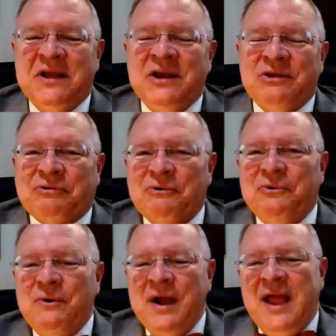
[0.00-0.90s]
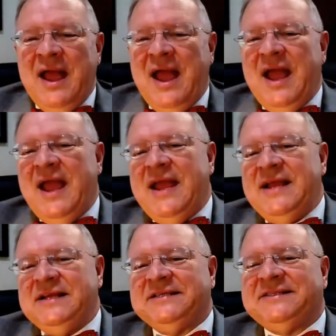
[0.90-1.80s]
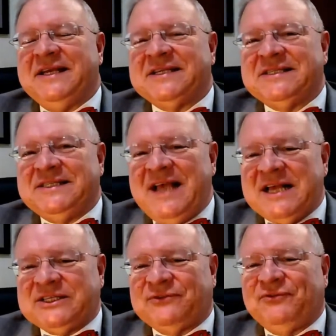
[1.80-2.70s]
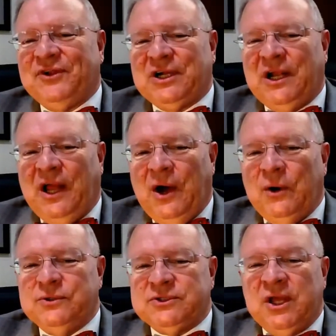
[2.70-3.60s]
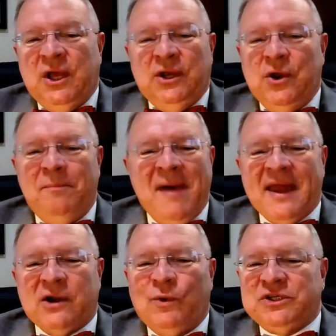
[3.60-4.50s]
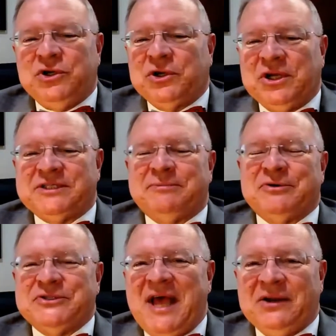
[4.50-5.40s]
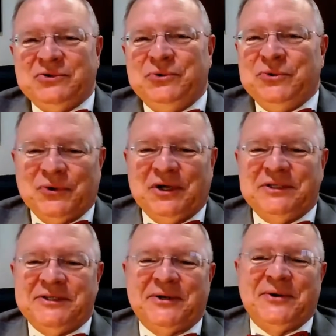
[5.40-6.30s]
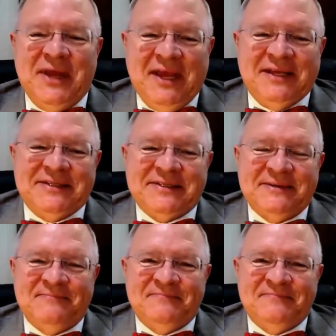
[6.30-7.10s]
through a successful close, no matter what your customer's attitude or concern is.